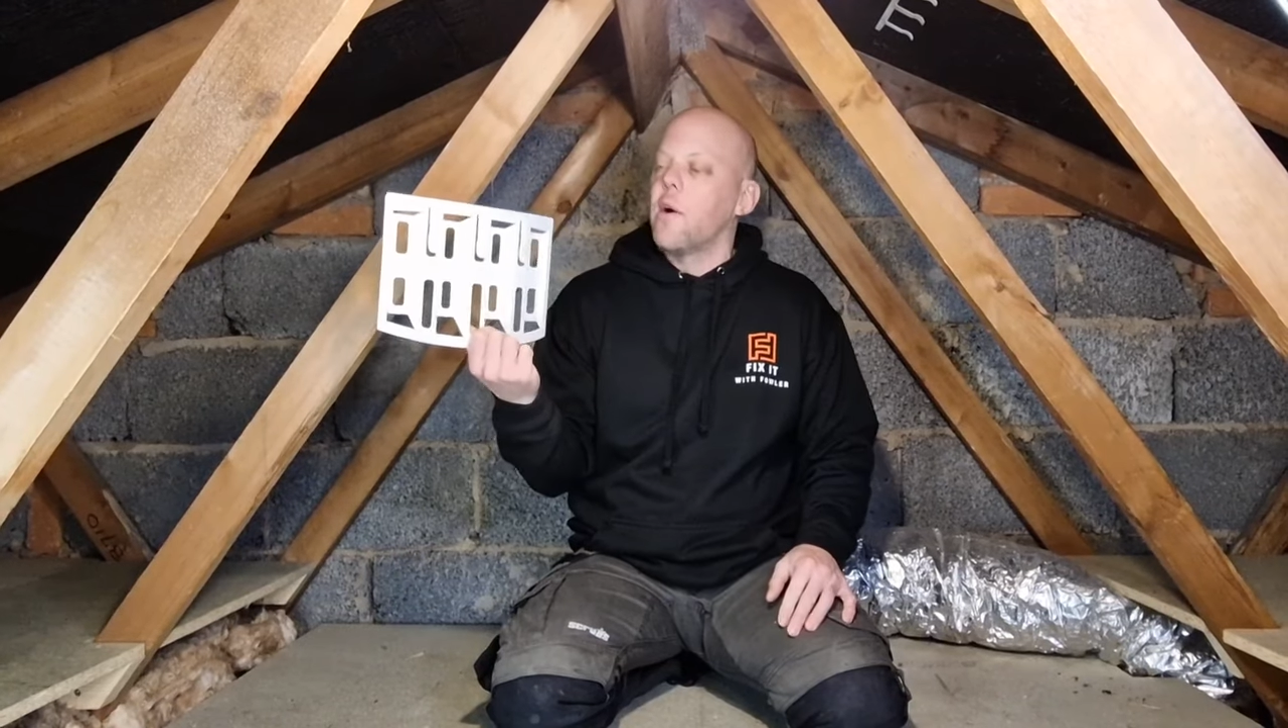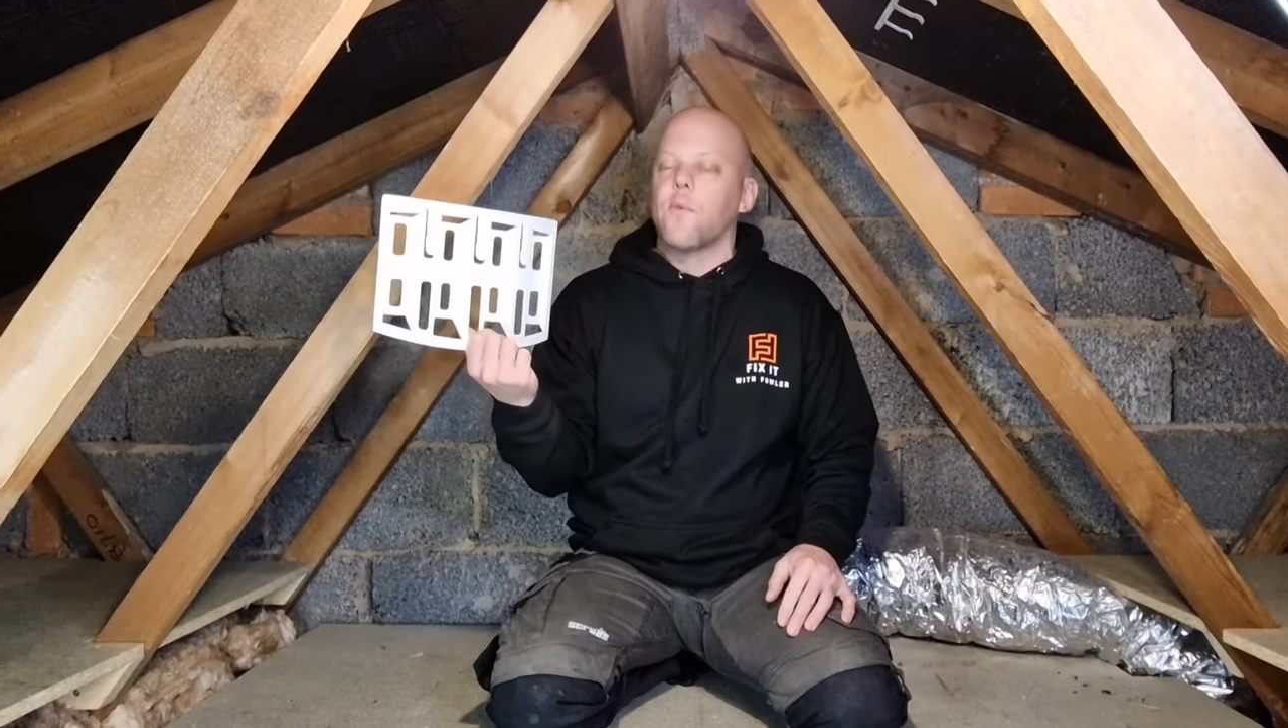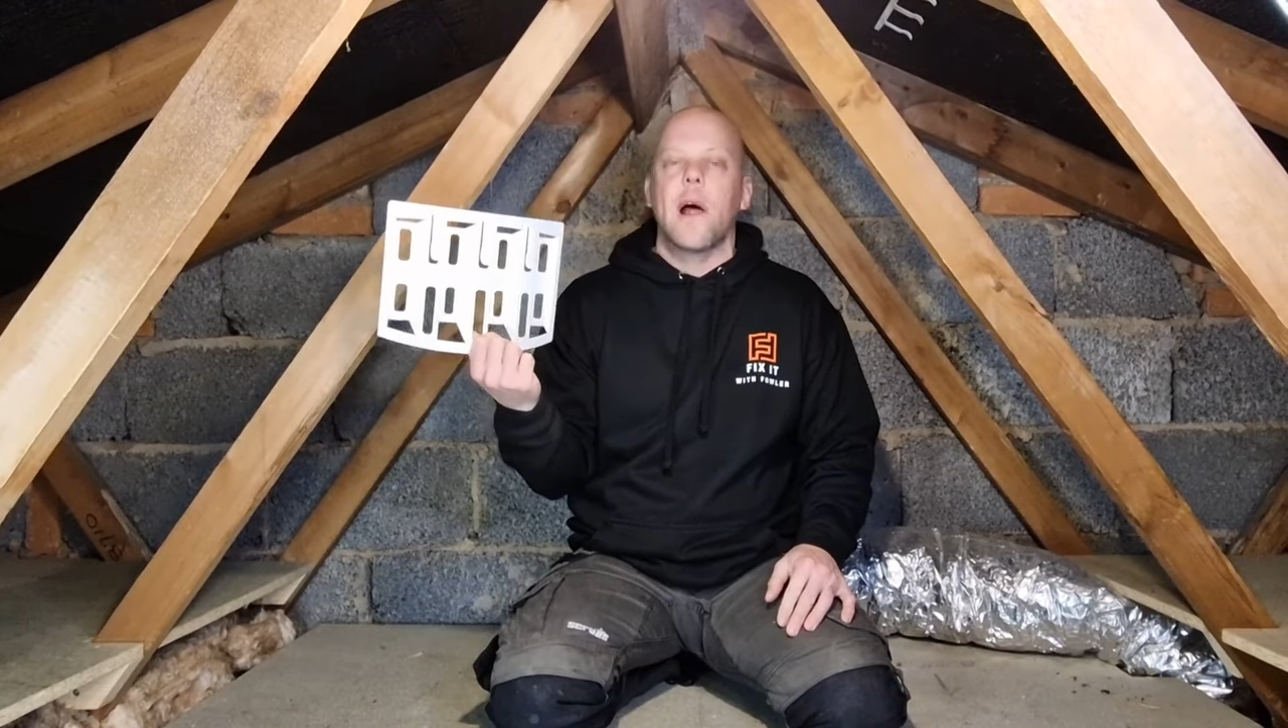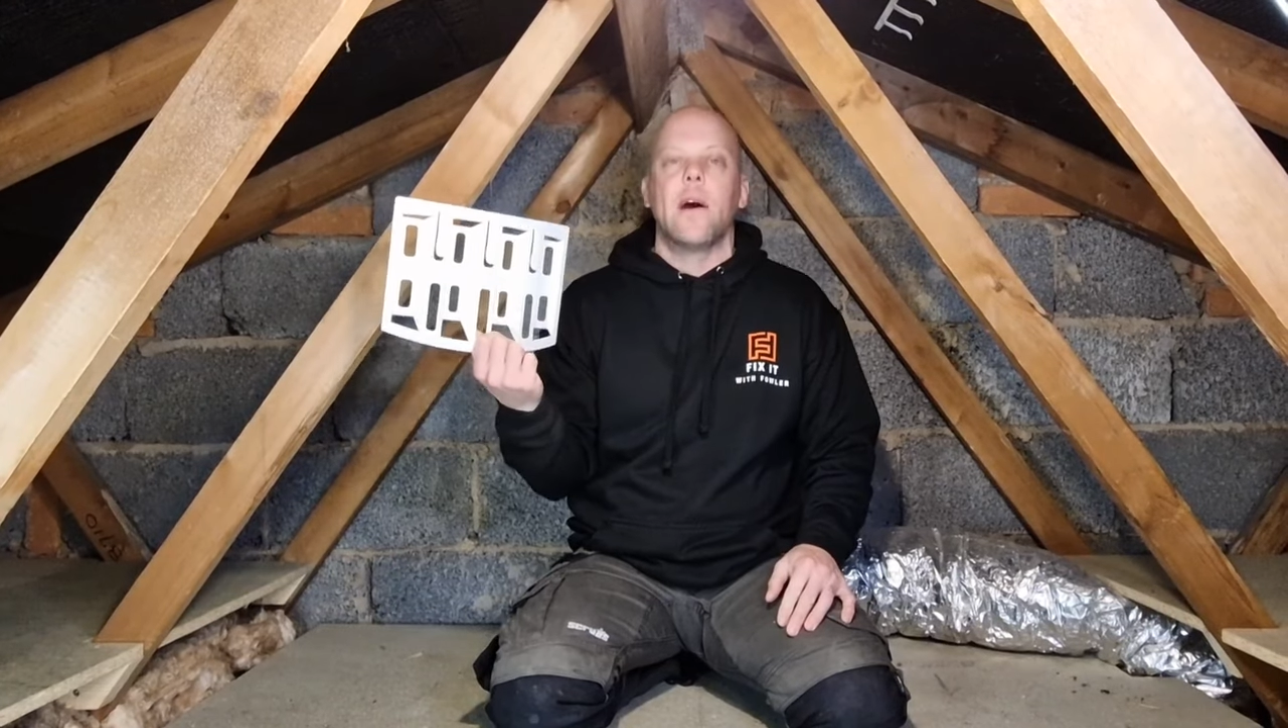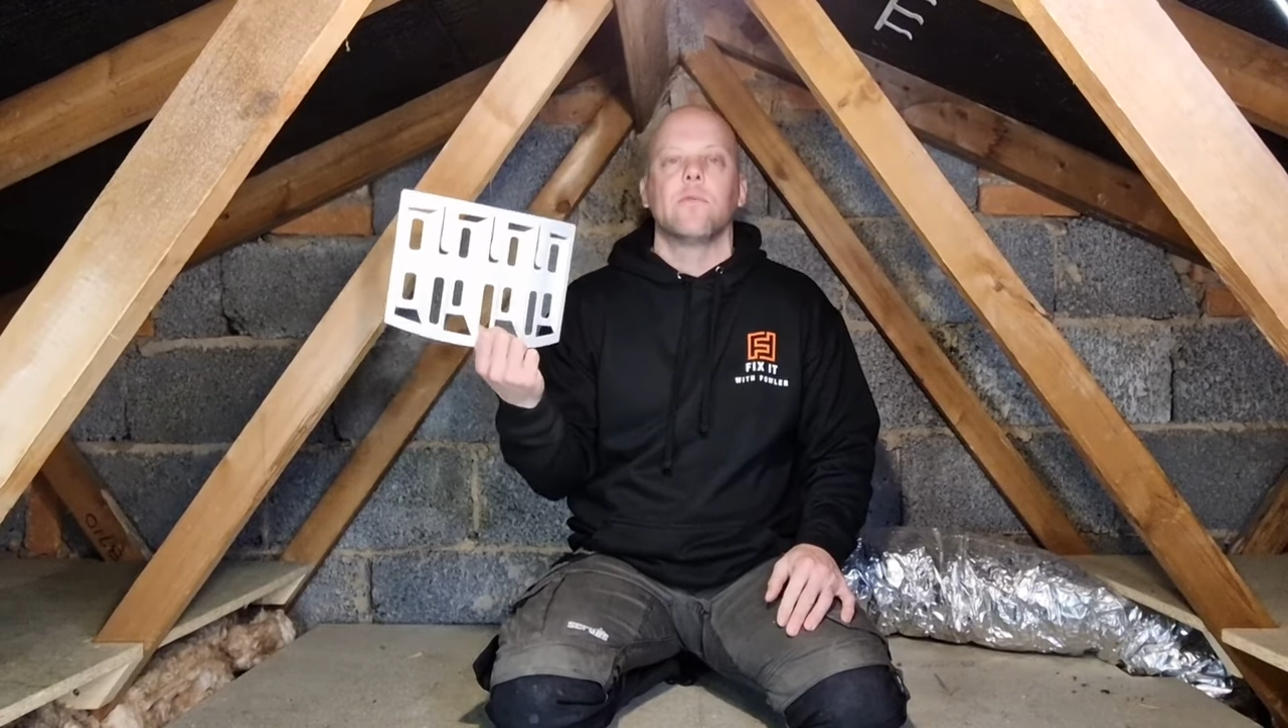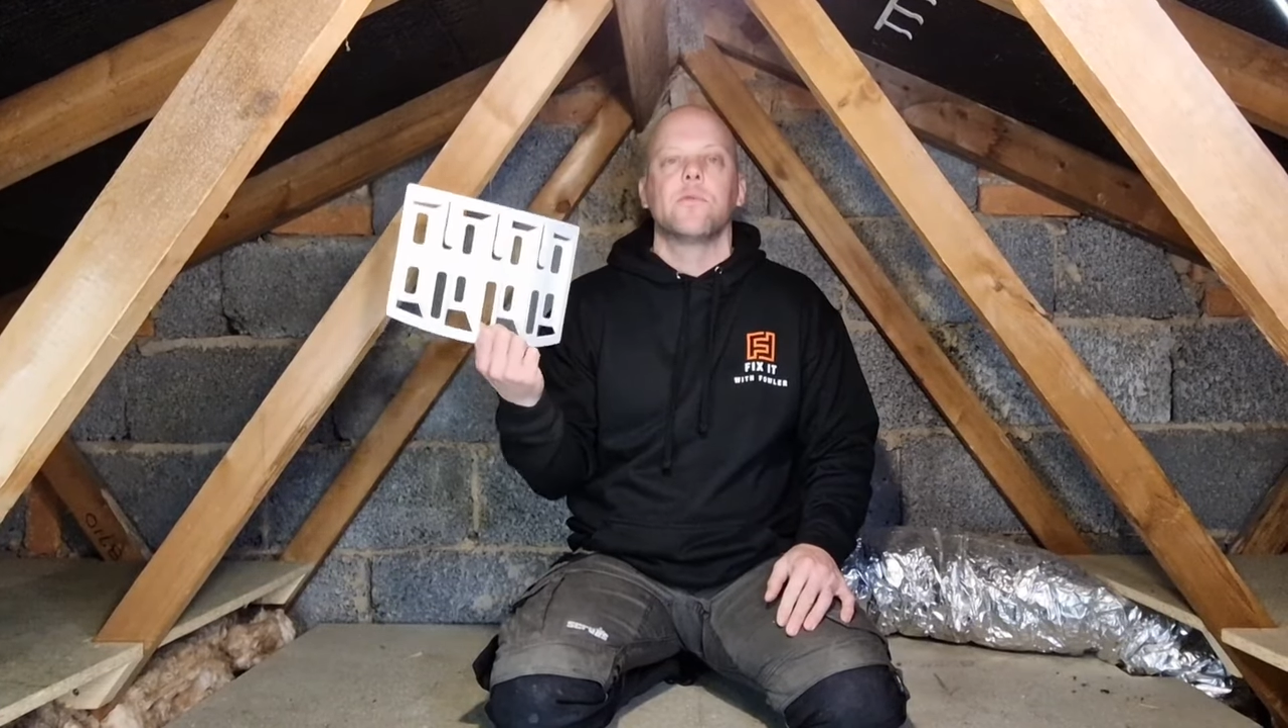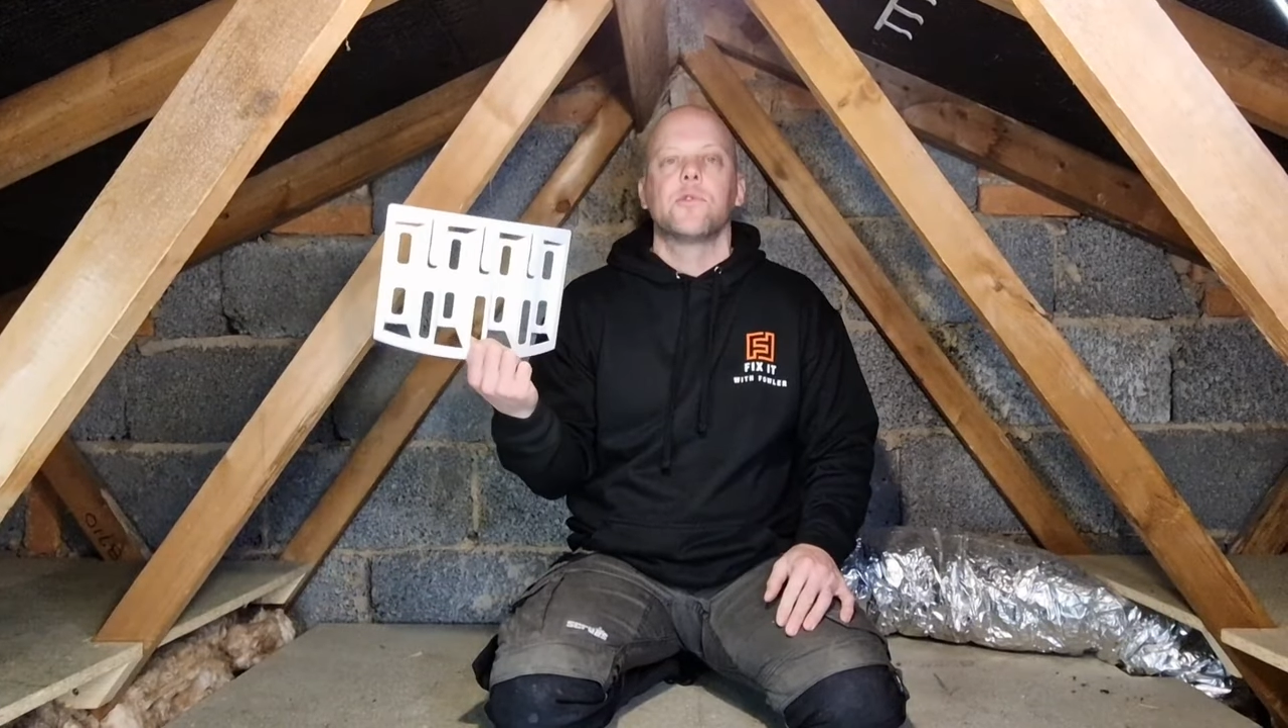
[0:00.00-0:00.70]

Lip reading: around